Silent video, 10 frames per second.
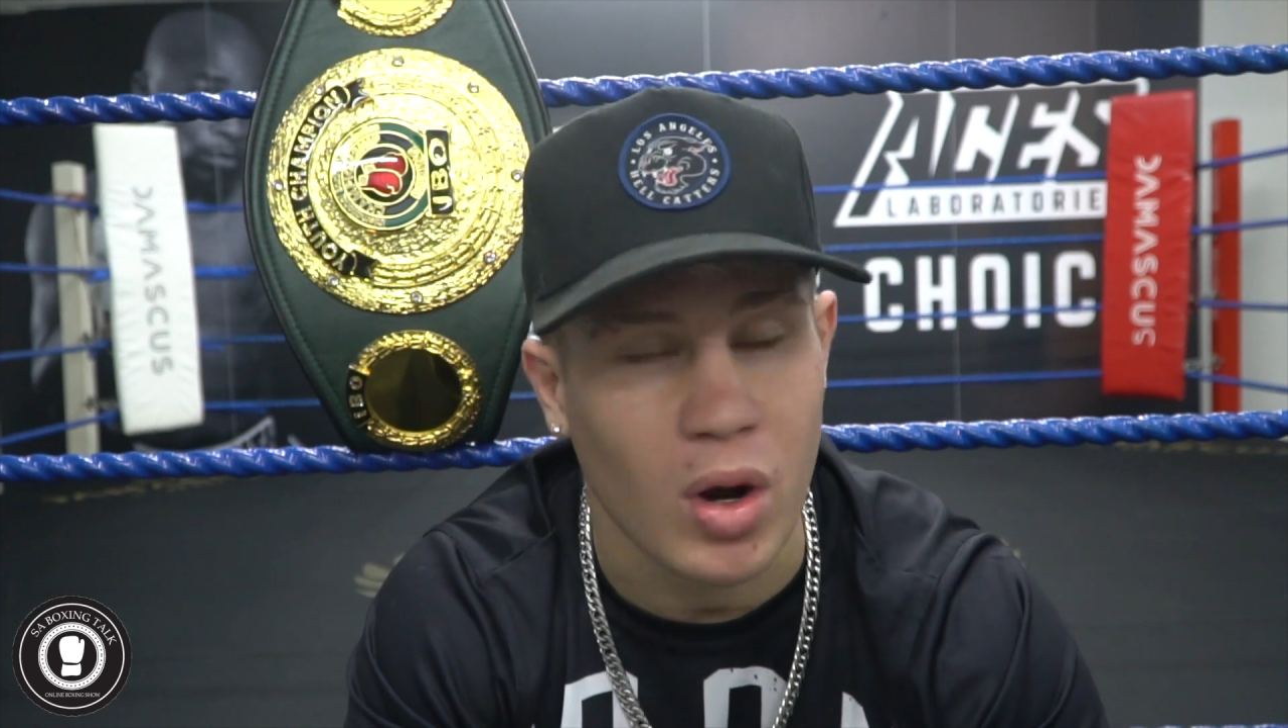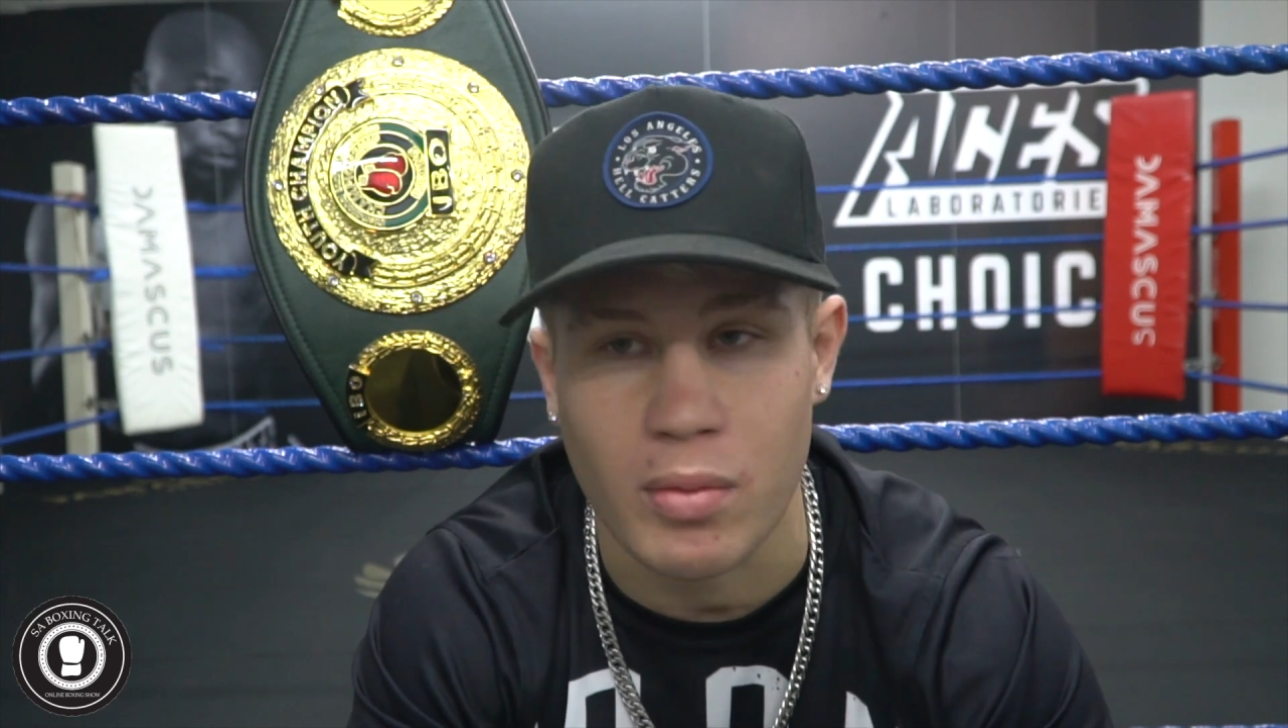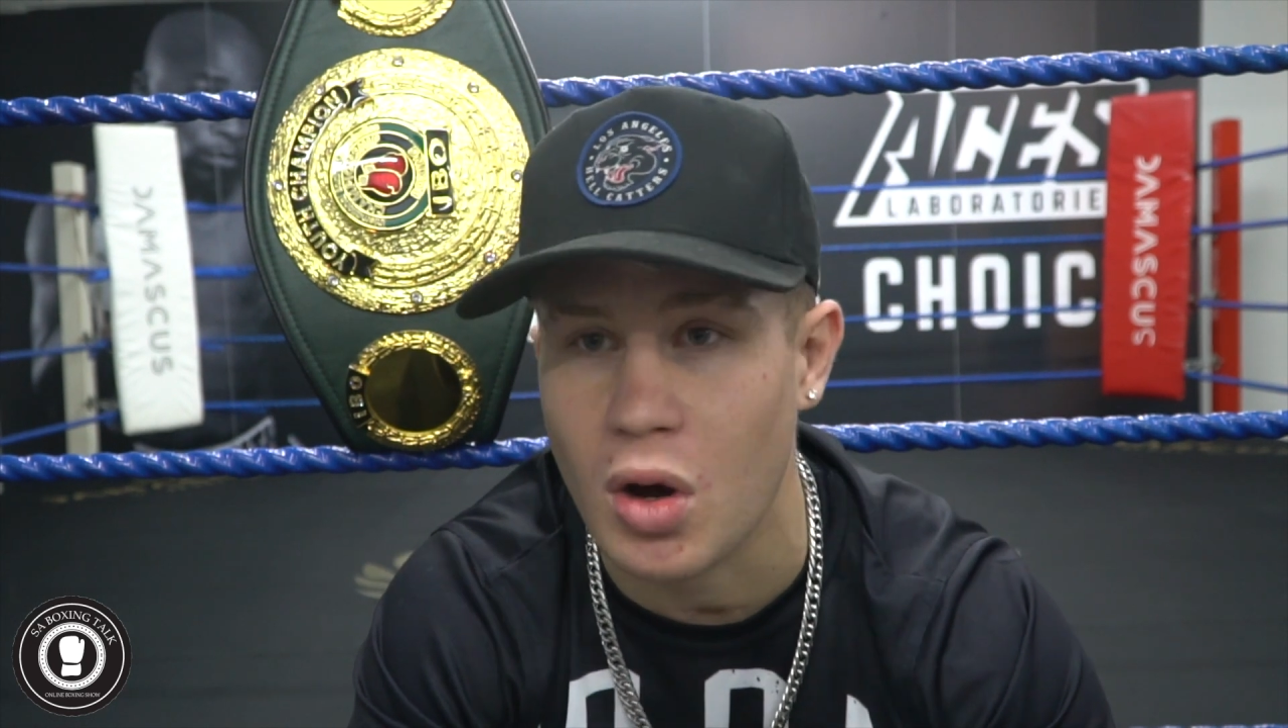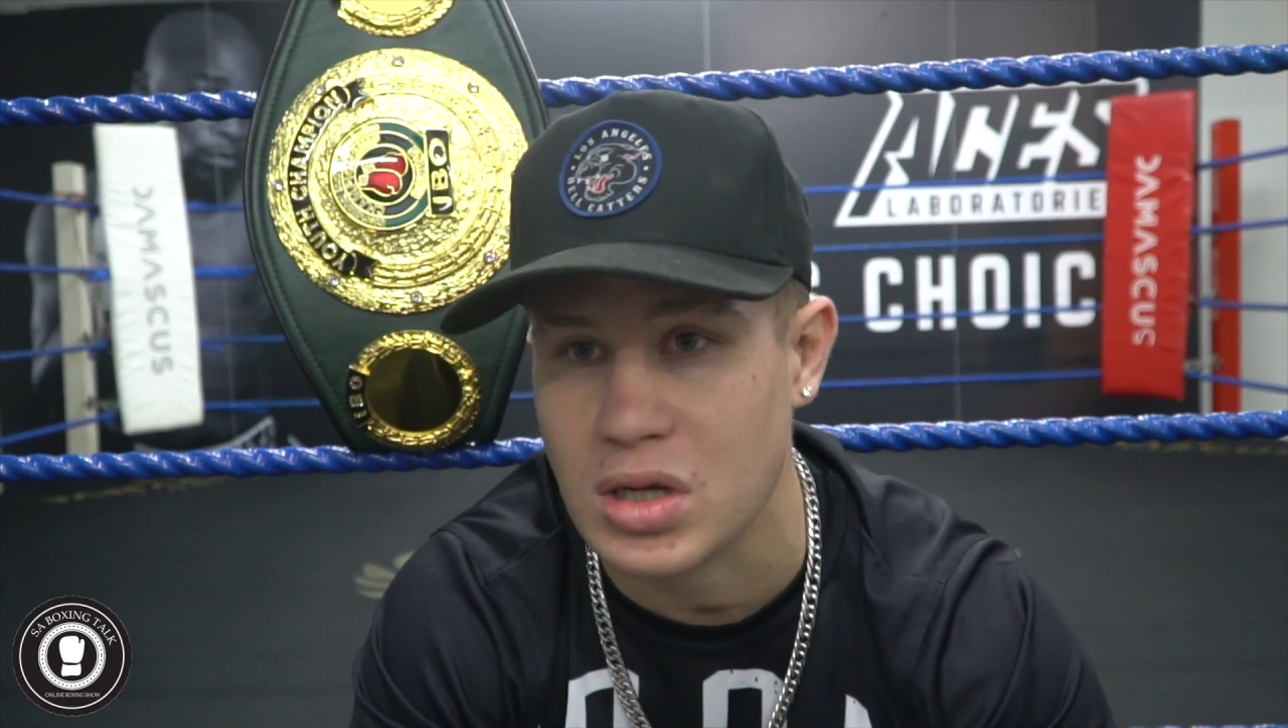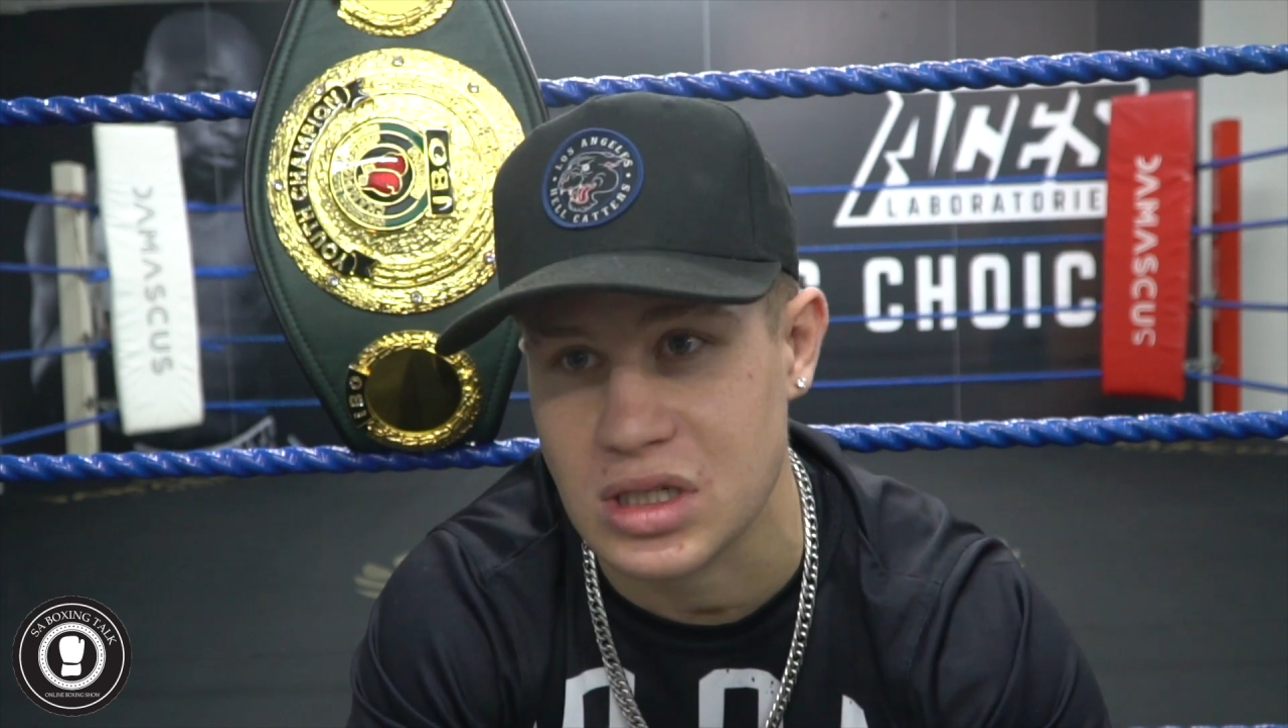
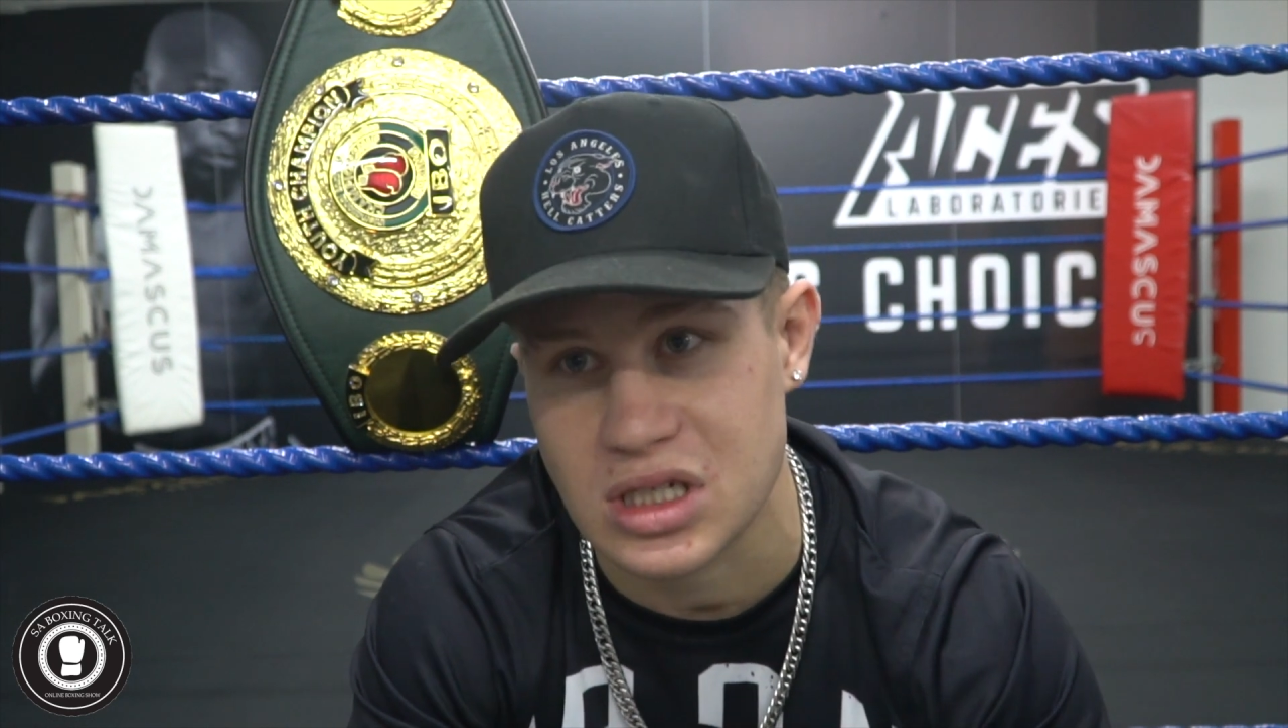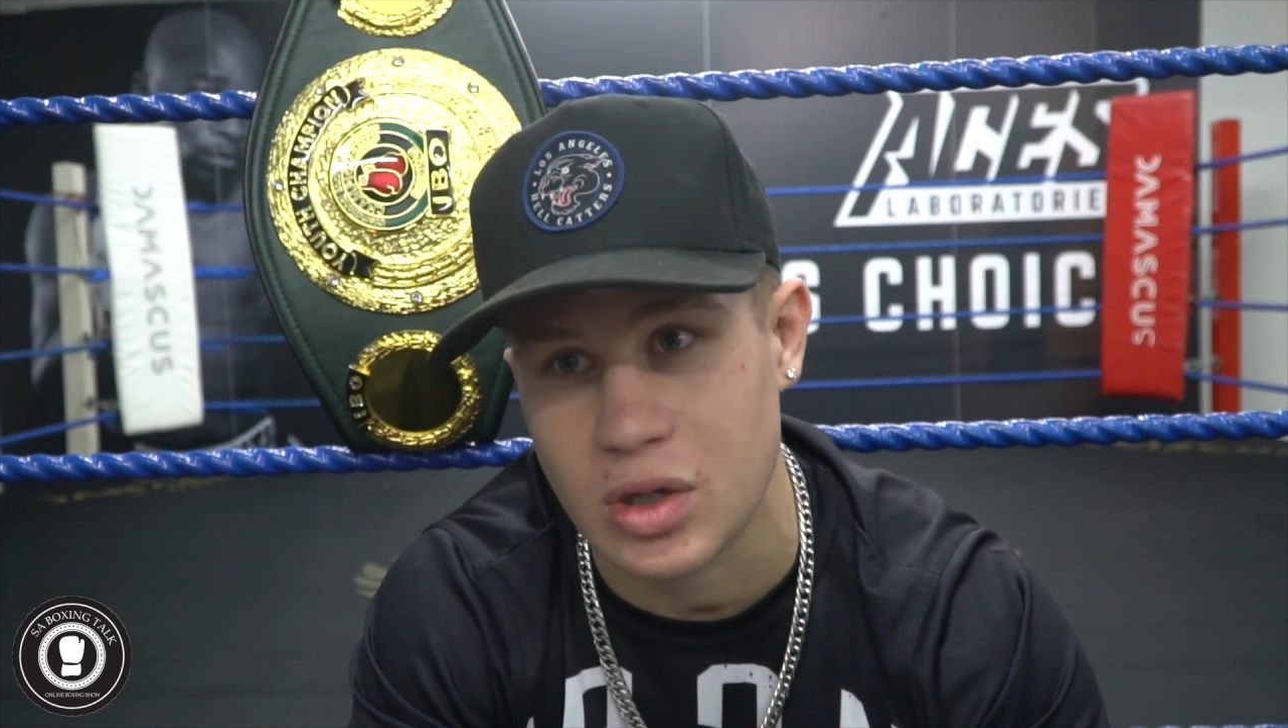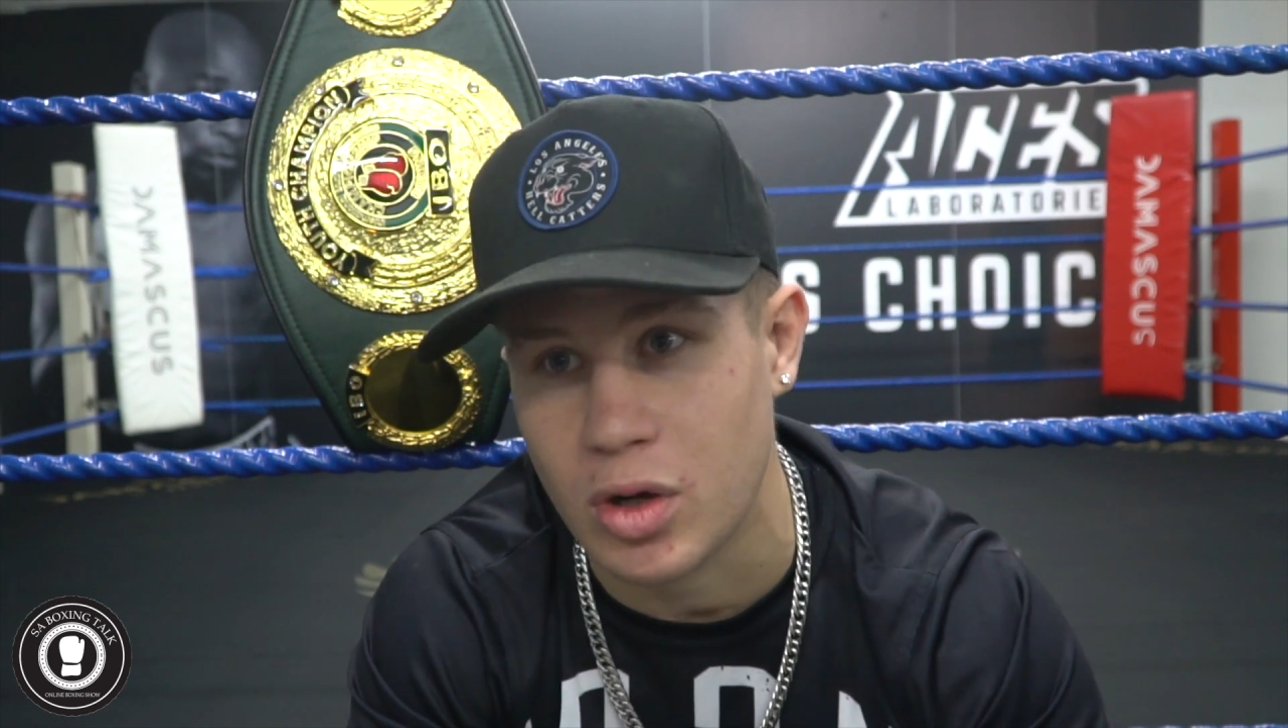one box and see